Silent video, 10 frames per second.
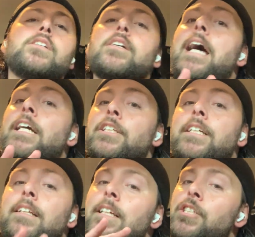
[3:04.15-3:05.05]

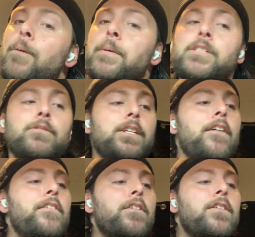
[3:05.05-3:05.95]
actually, let's jump into
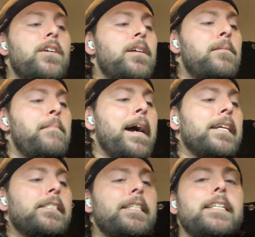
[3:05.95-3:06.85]
another
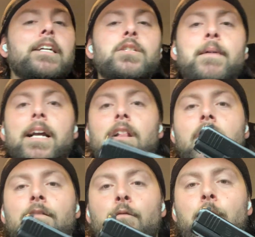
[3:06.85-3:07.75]
magazine. Here's my
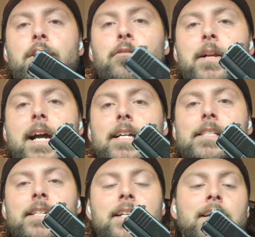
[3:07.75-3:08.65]
Glock
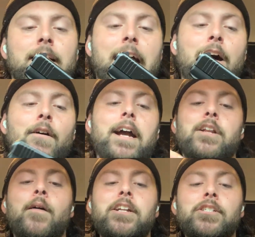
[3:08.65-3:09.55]
43X. Now, I
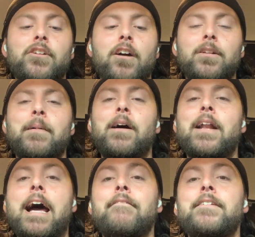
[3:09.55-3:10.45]
know I just talked about
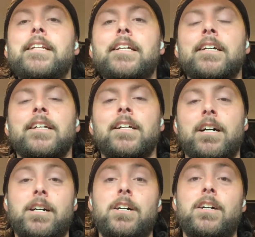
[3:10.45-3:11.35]
having
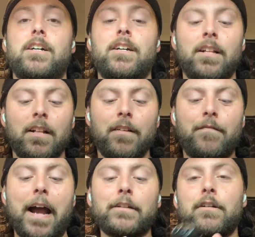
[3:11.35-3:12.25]

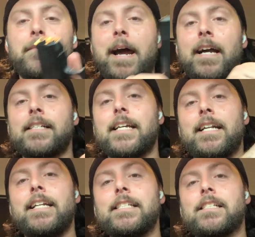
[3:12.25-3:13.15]
factory mags, and
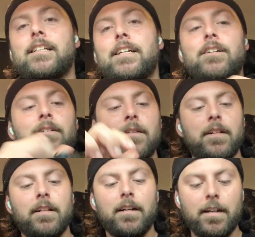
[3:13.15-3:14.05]
it is clear.
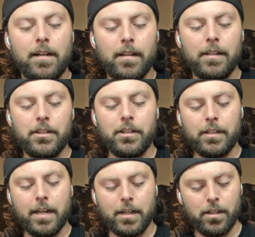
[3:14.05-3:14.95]
Let's
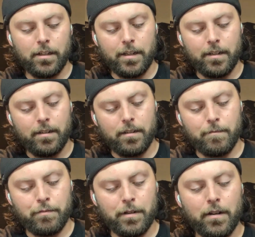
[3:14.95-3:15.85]
just actually
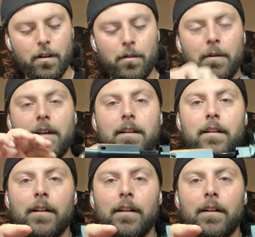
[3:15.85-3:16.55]
put it all the way in,